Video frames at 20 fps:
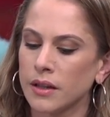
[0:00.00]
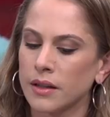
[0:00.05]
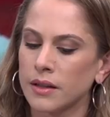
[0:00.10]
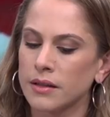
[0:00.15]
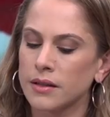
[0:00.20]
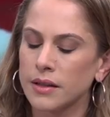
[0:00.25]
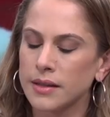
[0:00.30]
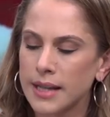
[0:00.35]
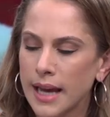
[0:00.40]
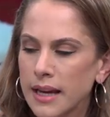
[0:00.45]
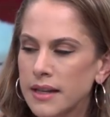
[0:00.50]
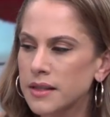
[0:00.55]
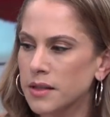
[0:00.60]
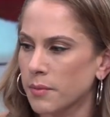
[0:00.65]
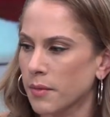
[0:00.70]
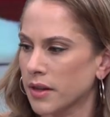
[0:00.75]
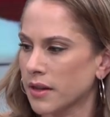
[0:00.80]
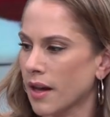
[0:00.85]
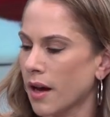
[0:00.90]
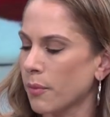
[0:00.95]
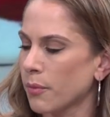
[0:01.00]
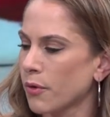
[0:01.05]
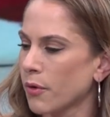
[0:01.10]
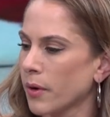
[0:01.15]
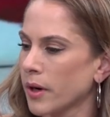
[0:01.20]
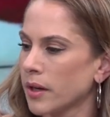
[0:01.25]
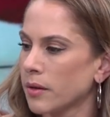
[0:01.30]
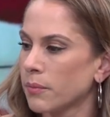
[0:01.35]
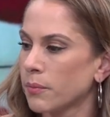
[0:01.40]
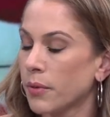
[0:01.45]
to tase him at that
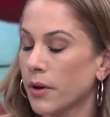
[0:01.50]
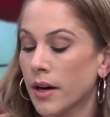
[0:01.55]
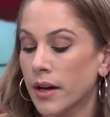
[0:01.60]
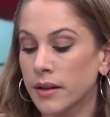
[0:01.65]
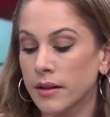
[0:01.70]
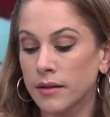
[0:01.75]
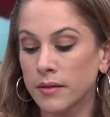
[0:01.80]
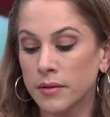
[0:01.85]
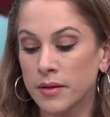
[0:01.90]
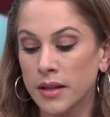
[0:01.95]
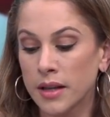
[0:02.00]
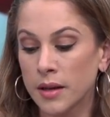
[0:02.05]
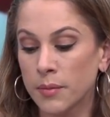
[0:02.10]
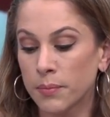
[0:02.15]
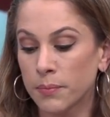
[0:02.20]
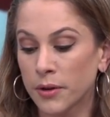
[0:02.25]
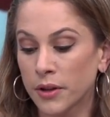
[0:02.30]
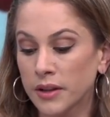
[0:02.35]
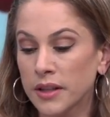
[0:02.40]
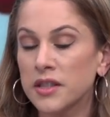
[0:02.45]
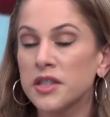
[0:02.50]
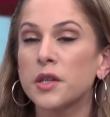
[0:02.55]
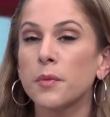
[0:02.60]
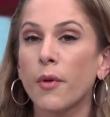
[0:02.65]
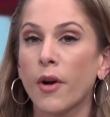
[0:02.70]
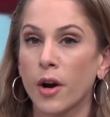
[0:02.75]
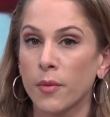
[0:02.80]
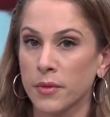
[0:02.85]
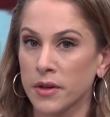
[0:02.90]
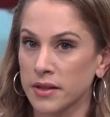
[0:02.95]
point. But no, the, police
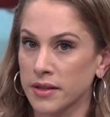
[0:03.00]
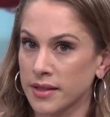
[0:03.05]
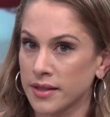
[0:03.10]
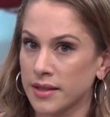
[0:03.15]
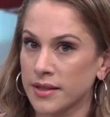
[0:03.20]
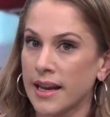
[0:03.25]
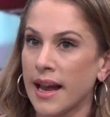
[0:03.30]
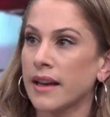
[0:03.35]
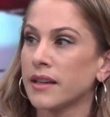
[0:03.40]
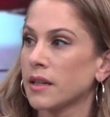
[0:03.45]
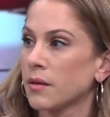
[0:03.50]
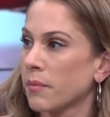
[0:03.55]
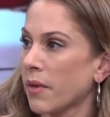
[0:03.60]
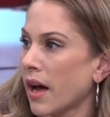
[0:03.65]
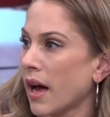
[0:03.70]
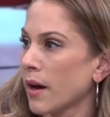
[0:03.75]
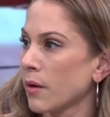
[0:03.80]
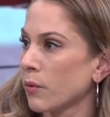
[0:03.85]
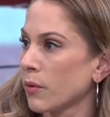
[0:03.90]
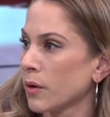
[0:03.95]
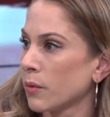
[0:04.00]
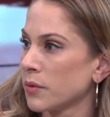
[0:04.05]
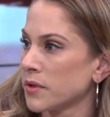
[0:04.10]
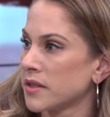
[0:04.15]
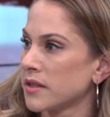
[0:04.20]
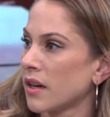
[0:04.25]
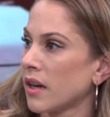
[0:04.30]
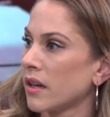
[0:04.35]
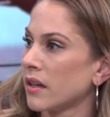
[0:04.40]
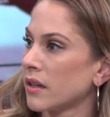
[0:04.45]
department is standing by. What of
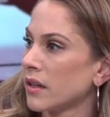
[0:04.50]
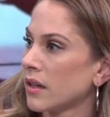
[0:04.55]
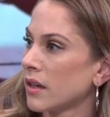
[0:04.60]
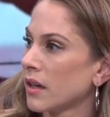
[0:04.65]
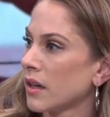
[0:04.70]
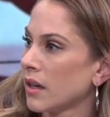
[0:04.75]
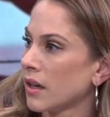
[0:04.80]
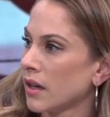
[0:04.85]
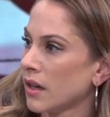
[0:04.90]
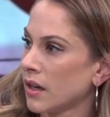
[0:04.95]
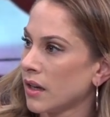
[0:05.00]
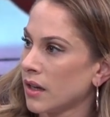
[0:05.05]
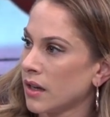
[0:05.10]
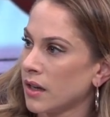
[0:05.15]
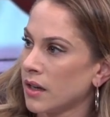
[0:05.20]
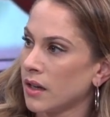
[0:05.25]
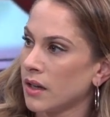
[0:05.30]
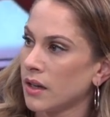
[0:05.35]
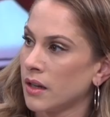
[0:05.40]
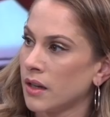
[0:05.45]
course, there was no need. Are.